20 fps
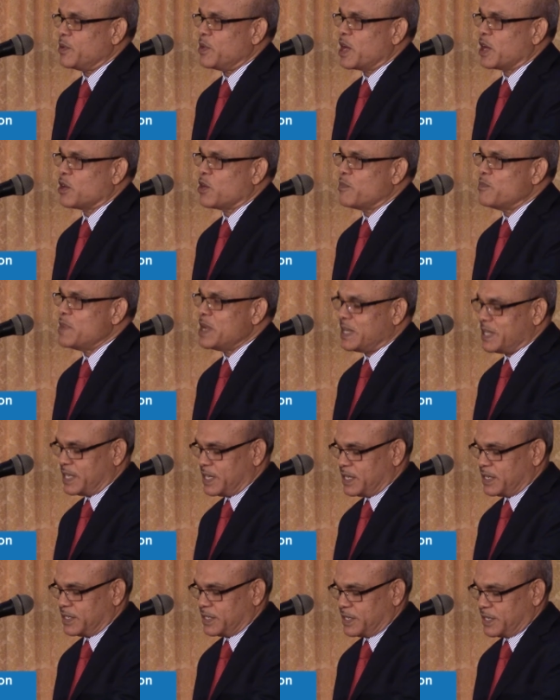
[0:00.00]
we are
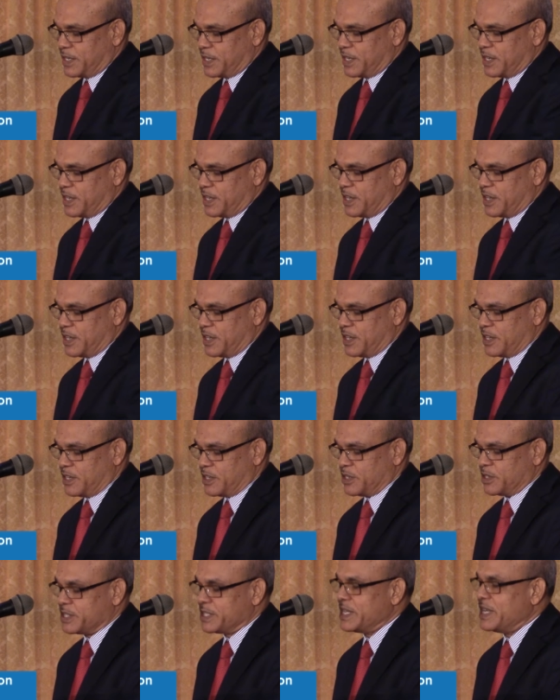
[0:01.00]
committed
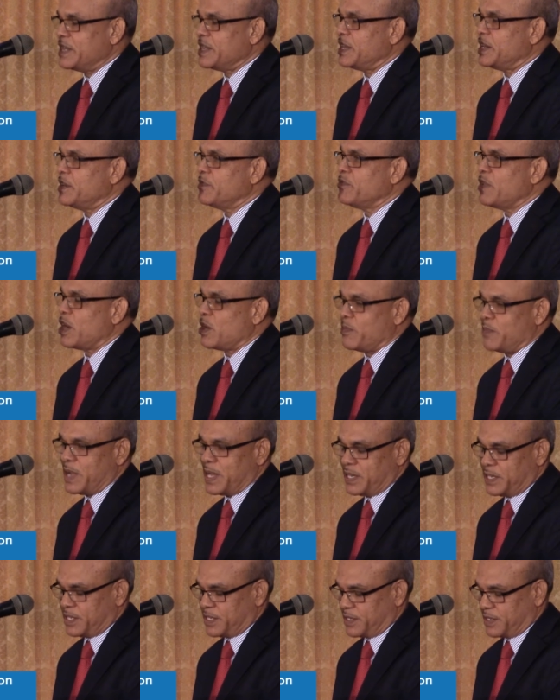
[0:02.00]
to seeing the
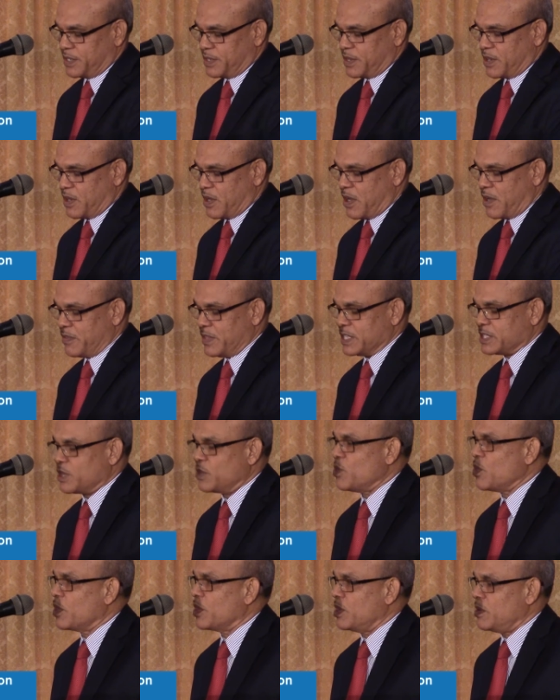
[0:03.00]
development of this
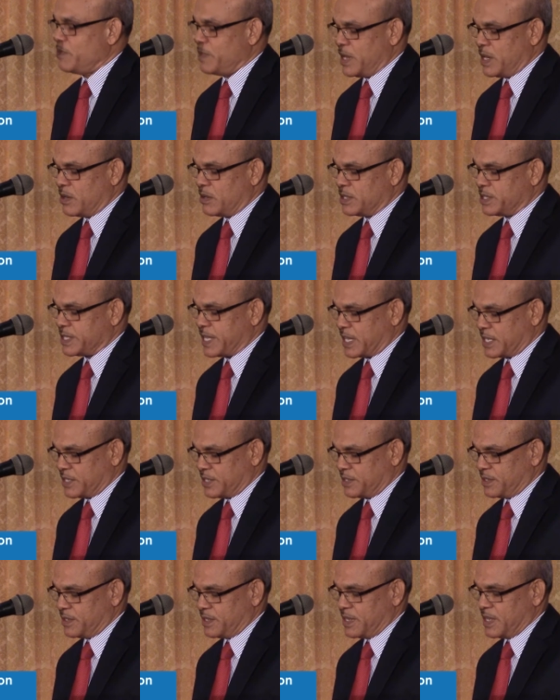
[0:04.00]
local mineral
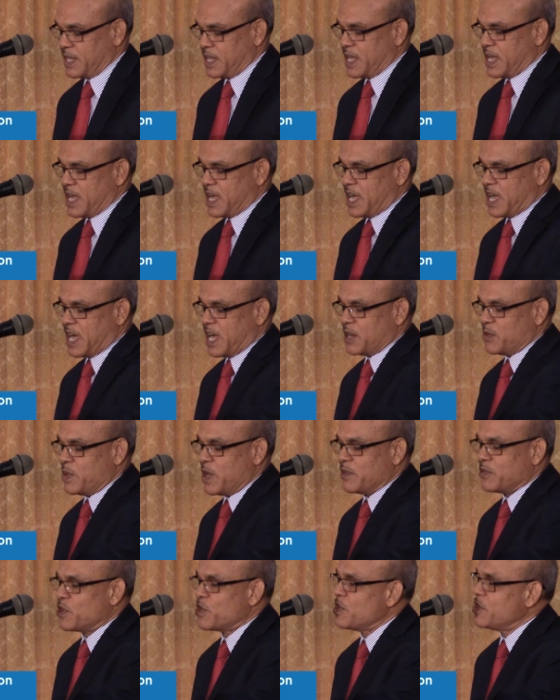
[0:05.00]
sector. And we
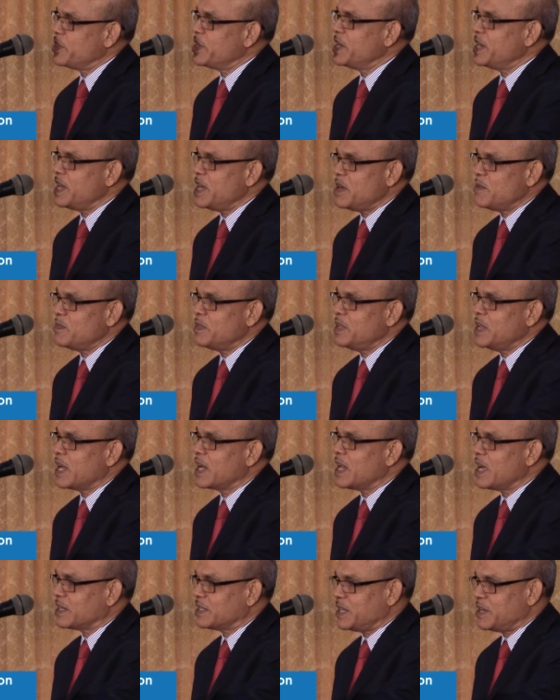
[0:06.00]
have heard the name
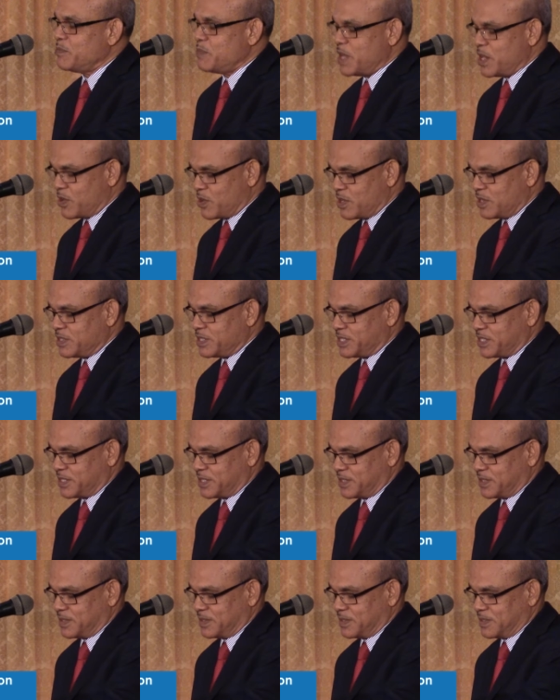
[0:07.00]
neglected
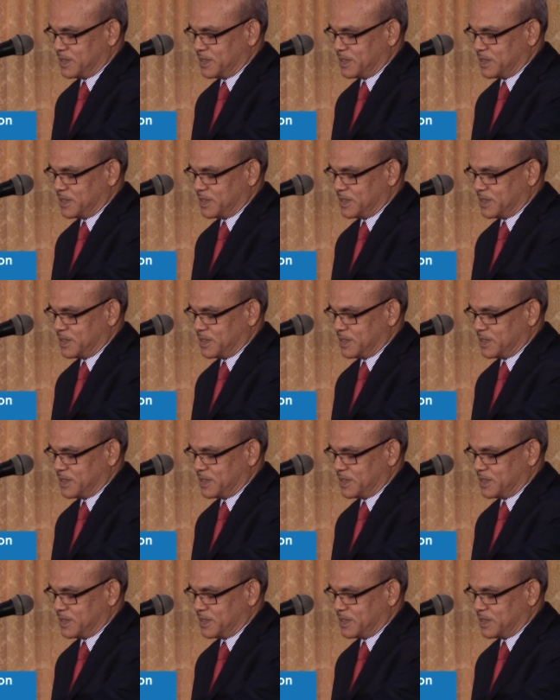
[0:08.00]
minerals.